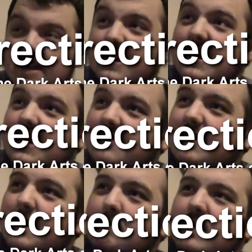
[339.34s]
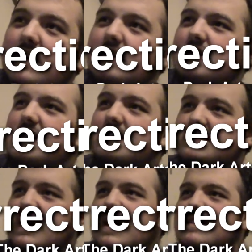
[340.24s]
Anyway, this
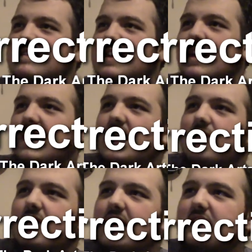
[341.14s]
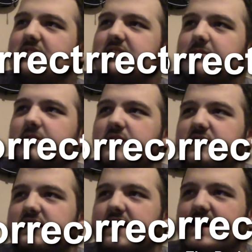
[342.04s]
has, like, a very similar
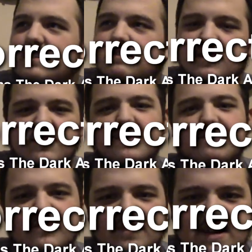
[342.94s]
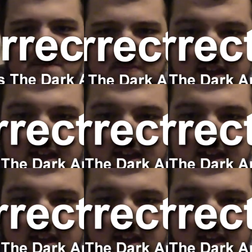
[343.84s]
style going for it.